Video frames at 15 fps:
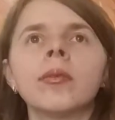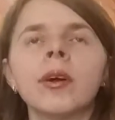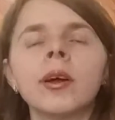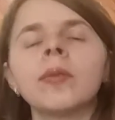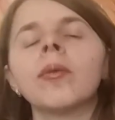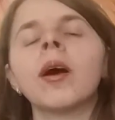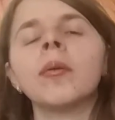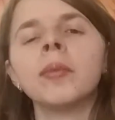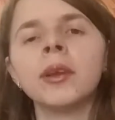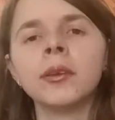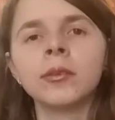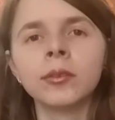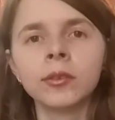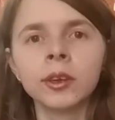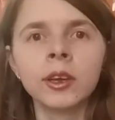I
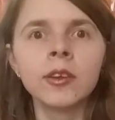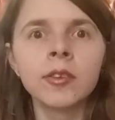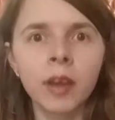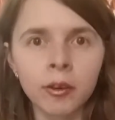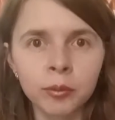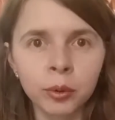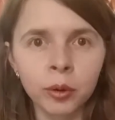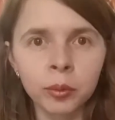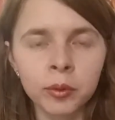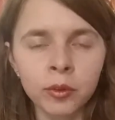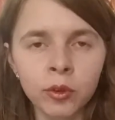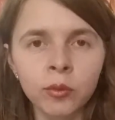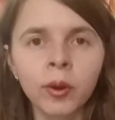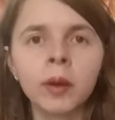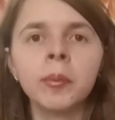mean, kids have
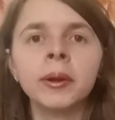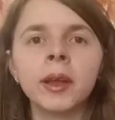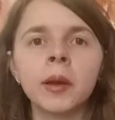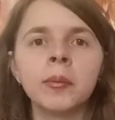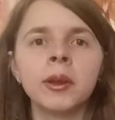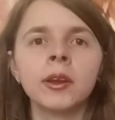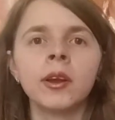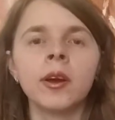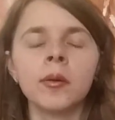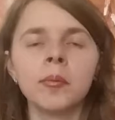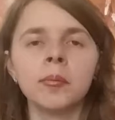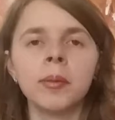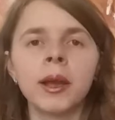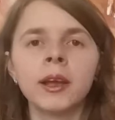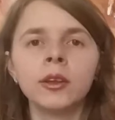problems as well, but I mean,
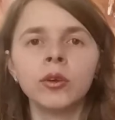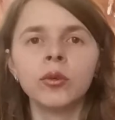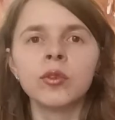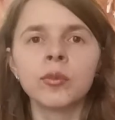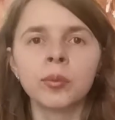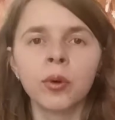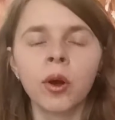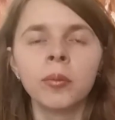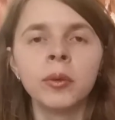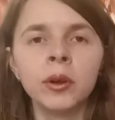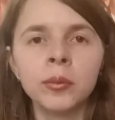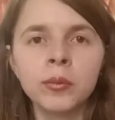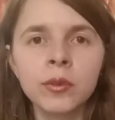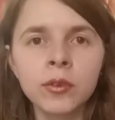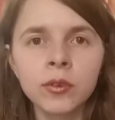make those
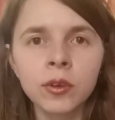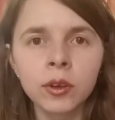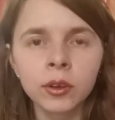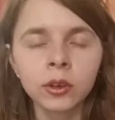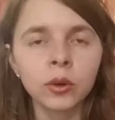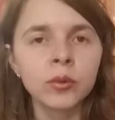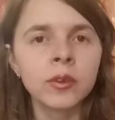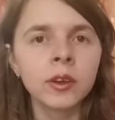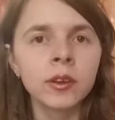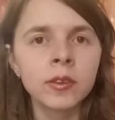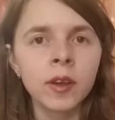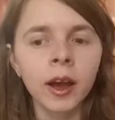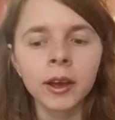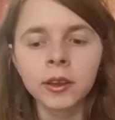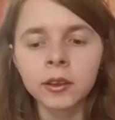problems, those
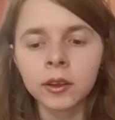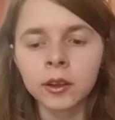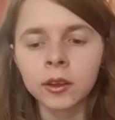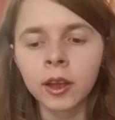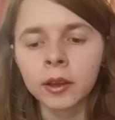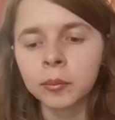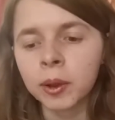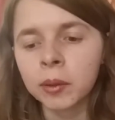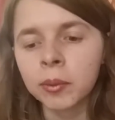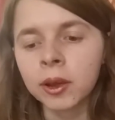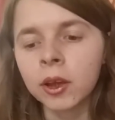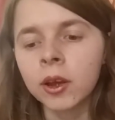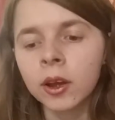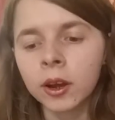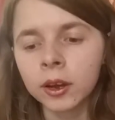anxiety that
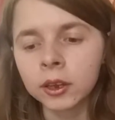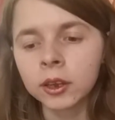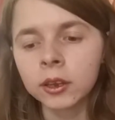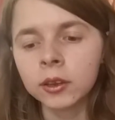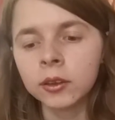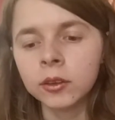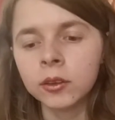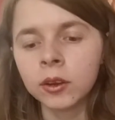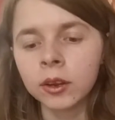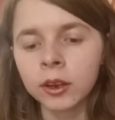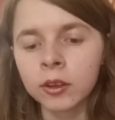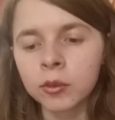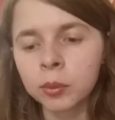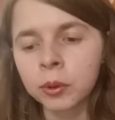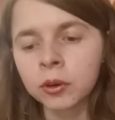maybe a kid
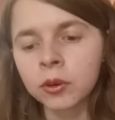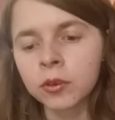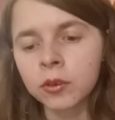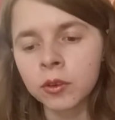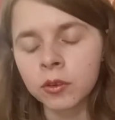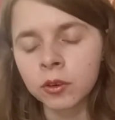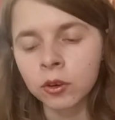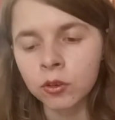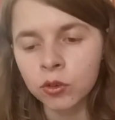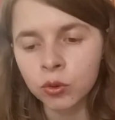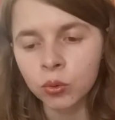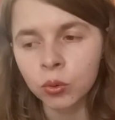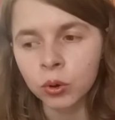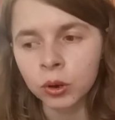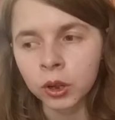experiences in a
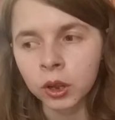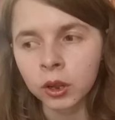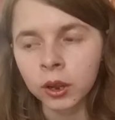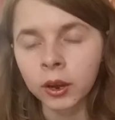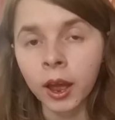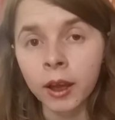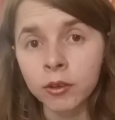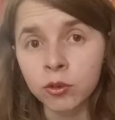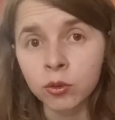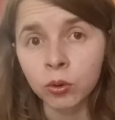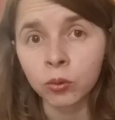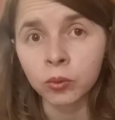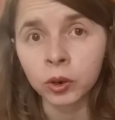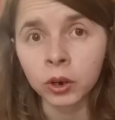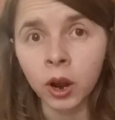story and has to
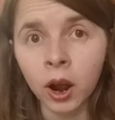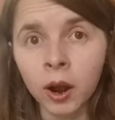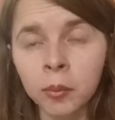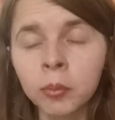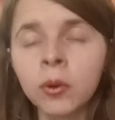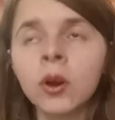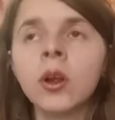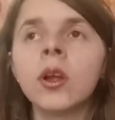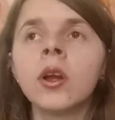overcome,